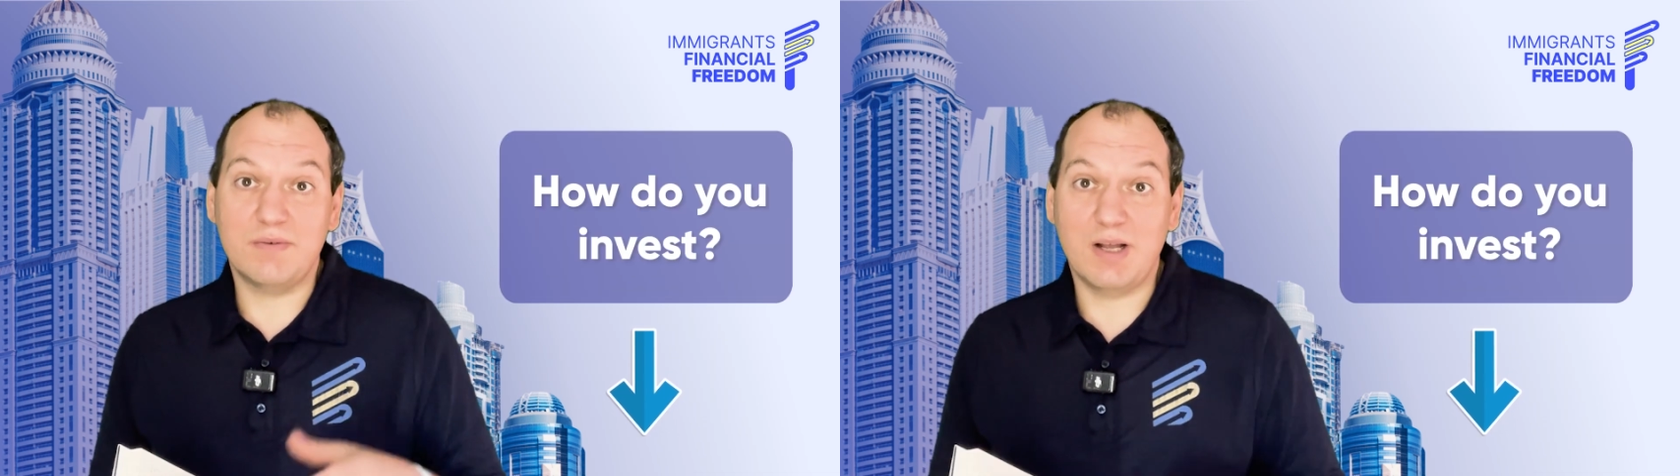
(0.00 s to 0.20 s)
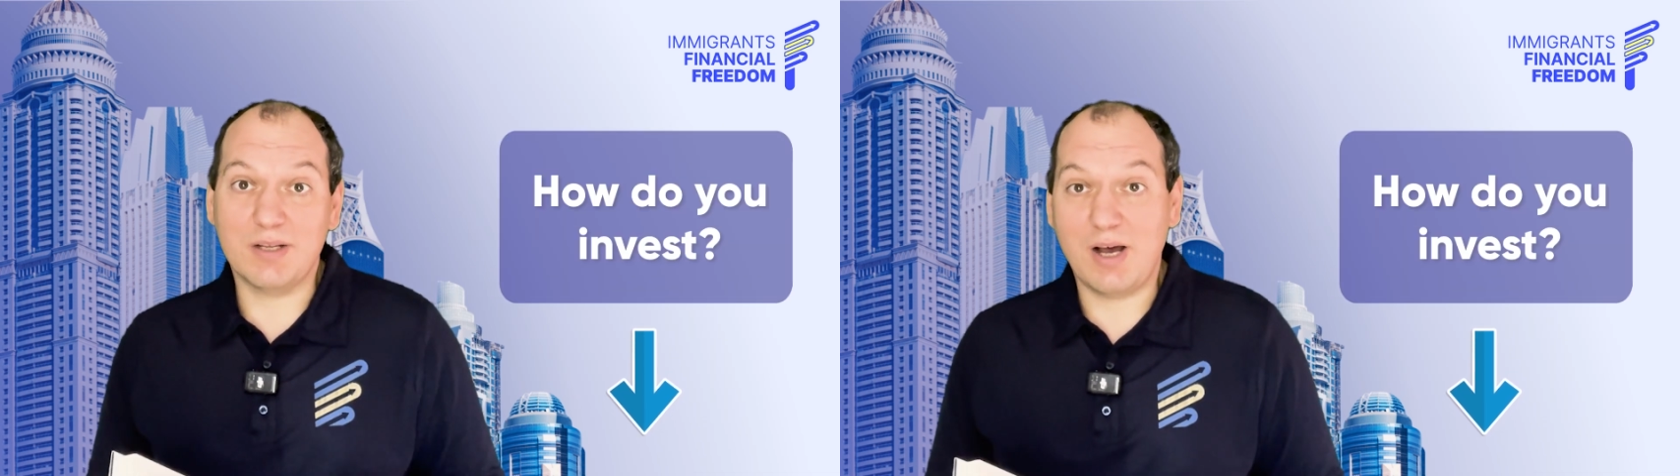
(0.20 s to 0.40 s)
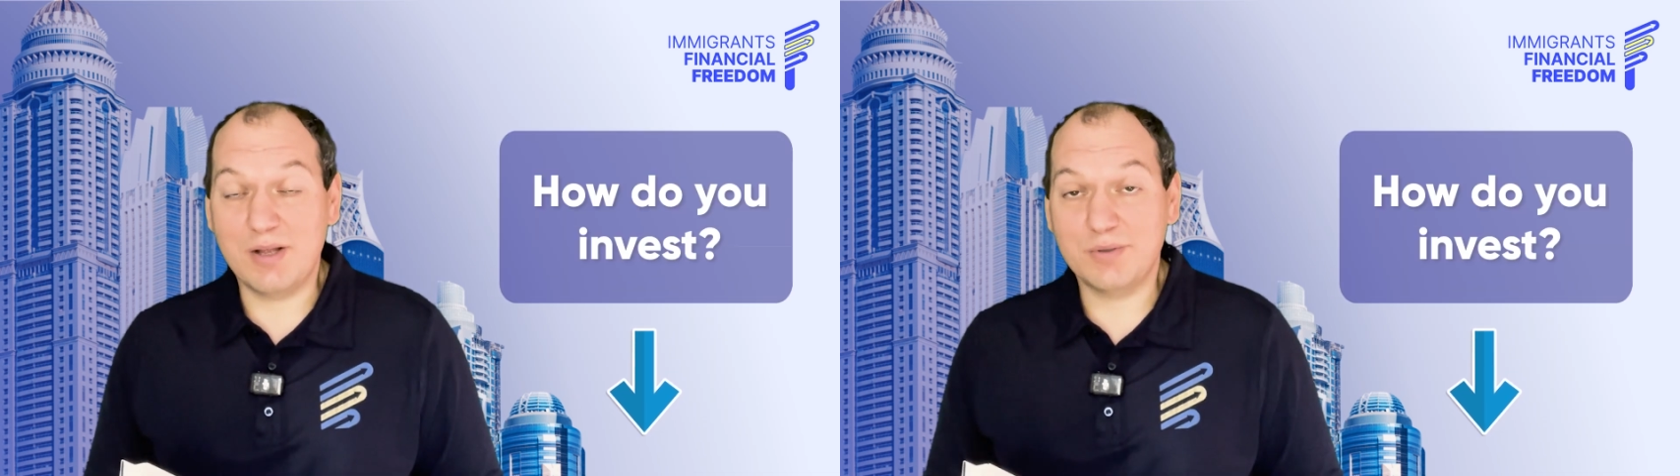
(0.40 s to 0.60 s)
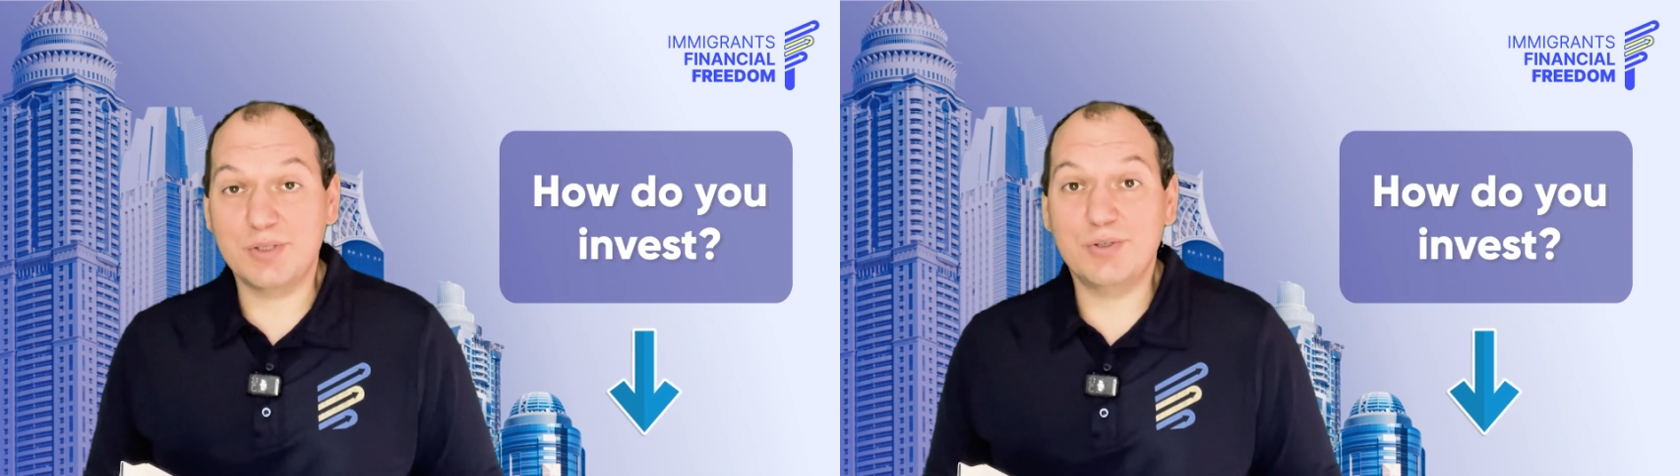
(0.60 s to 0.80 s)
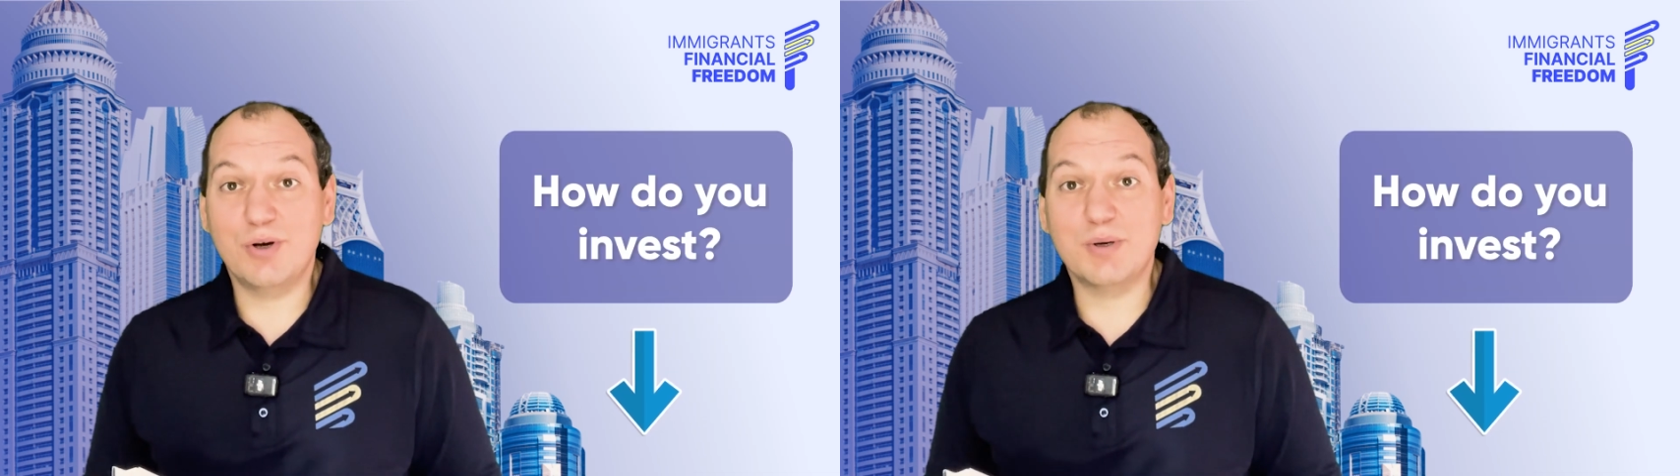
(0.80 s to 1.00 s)

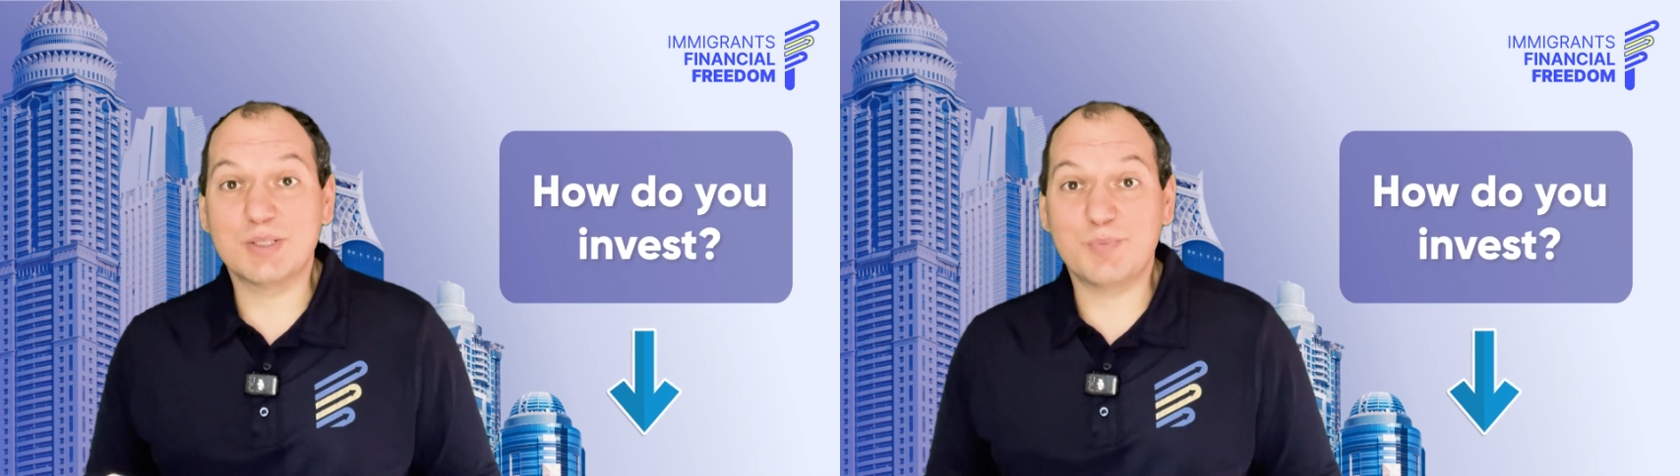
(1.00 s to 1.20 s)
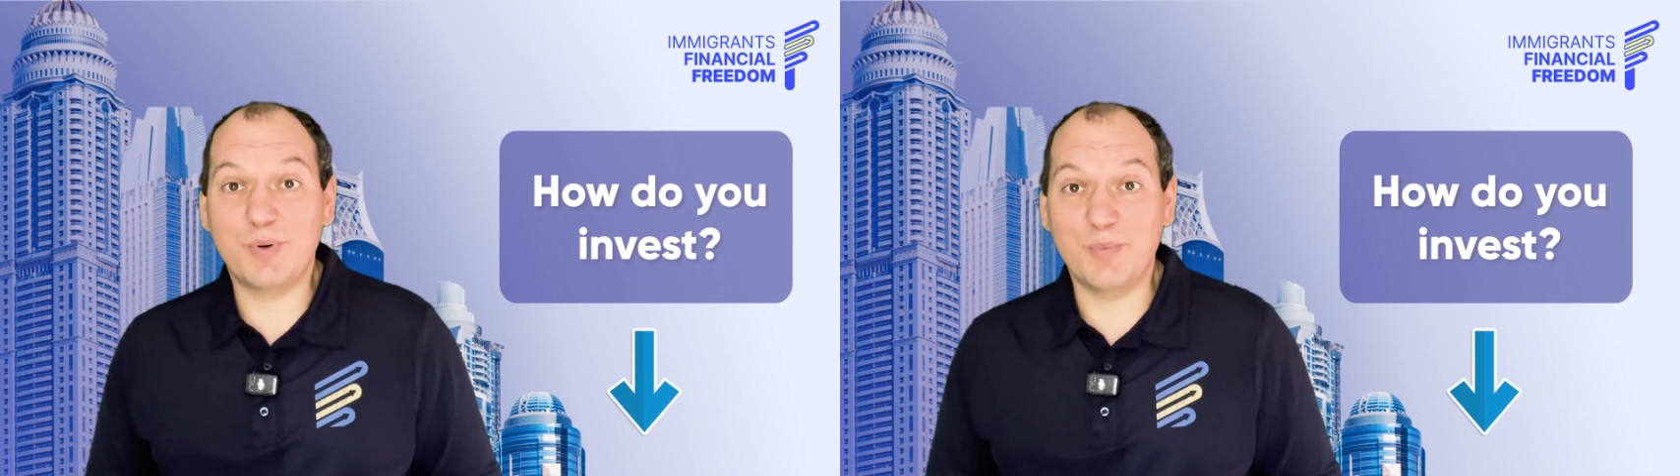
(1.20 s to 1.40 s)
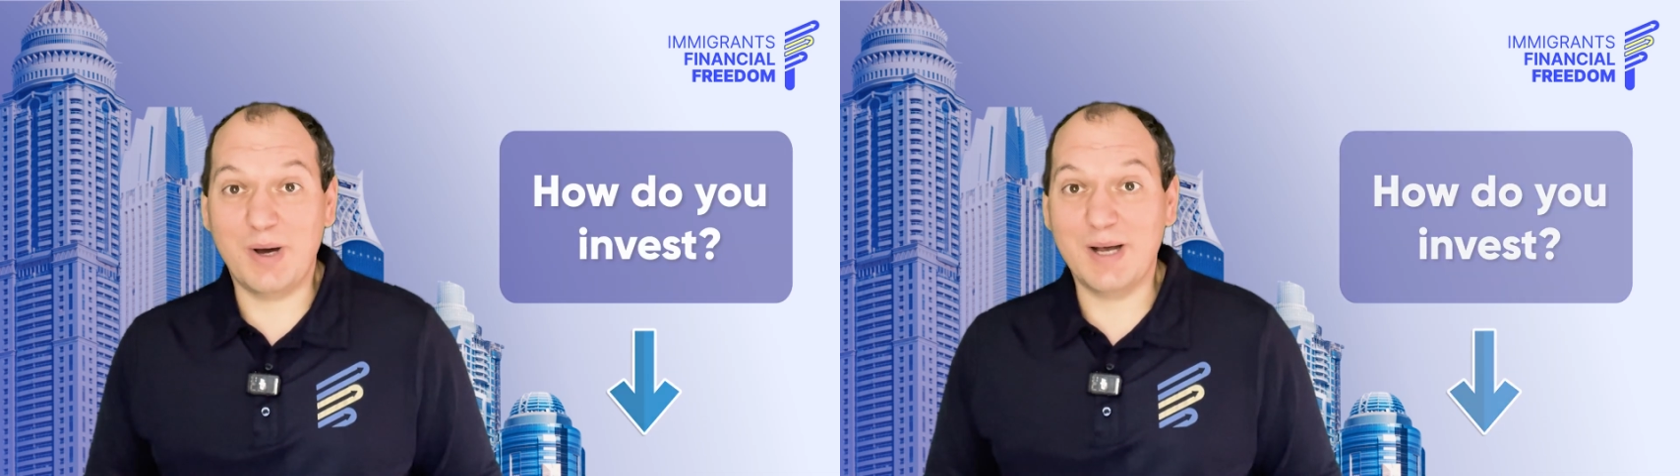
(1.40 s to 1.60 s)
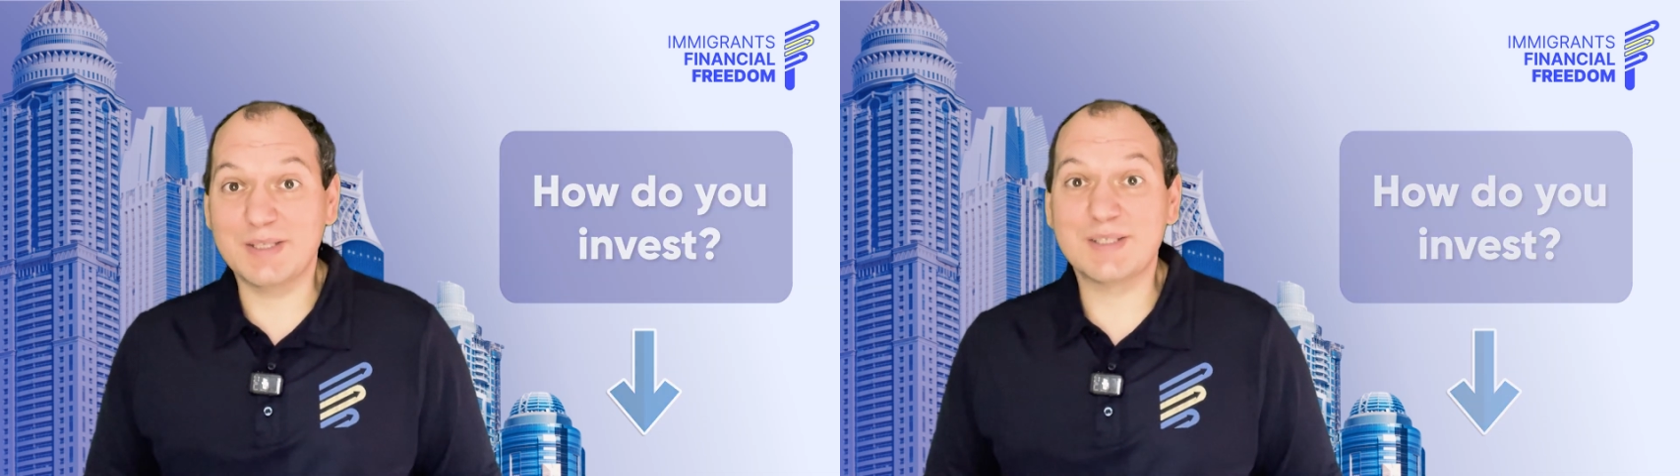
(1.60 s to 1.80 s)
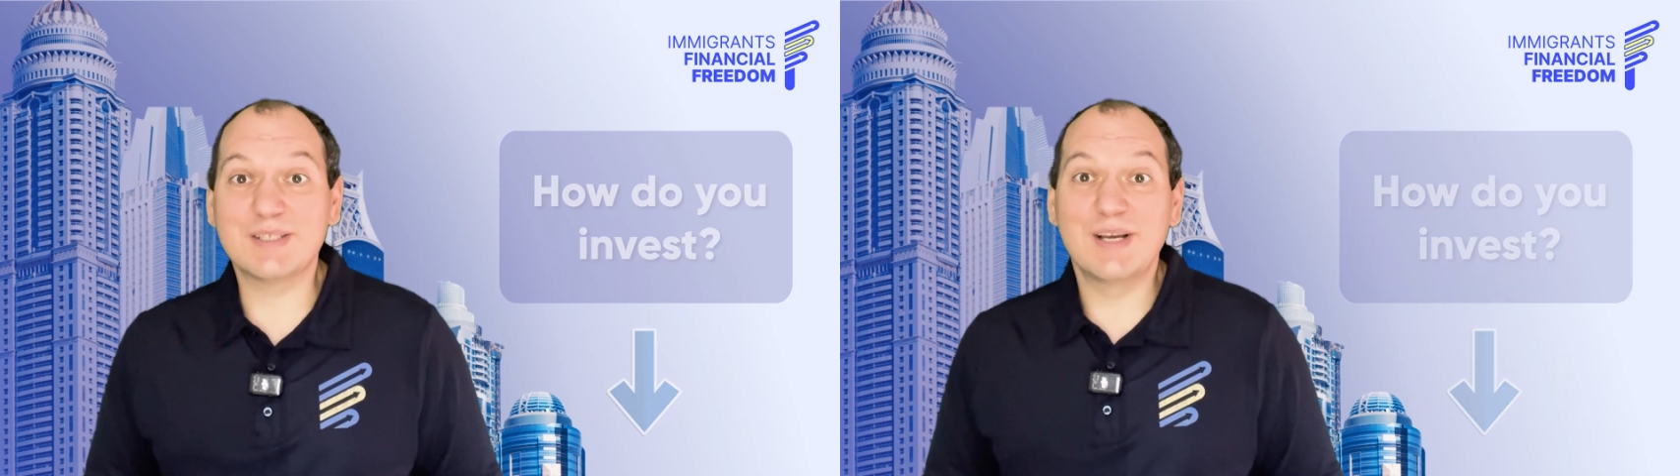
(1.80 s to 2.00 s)
$100 per
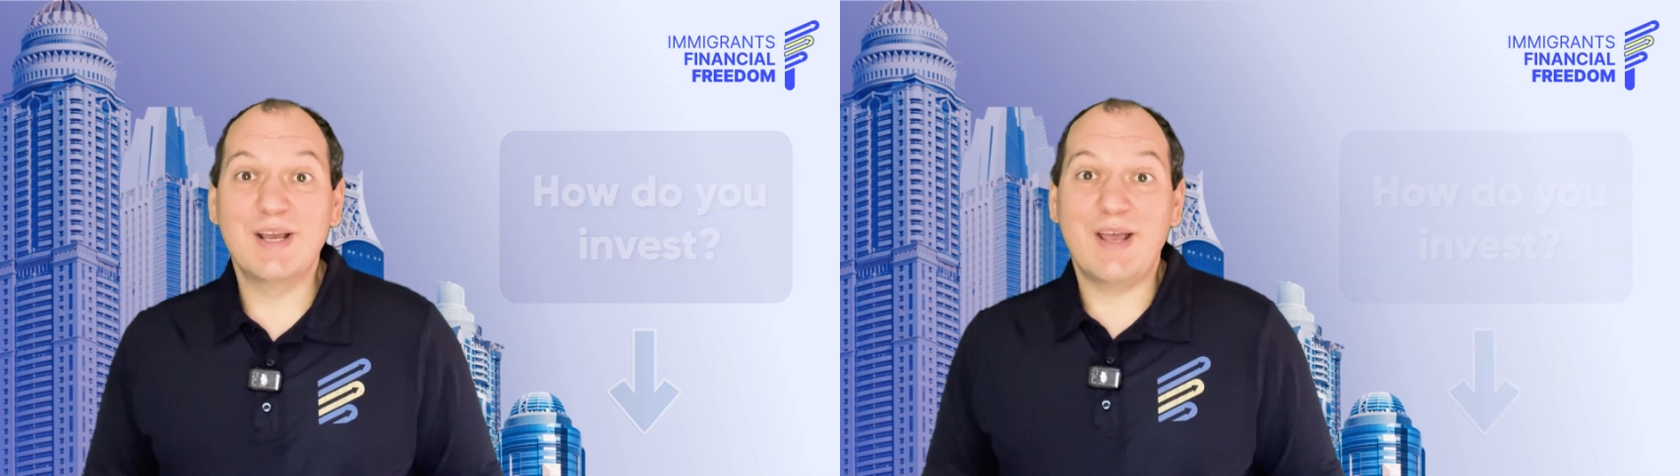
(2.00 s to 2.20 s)
month?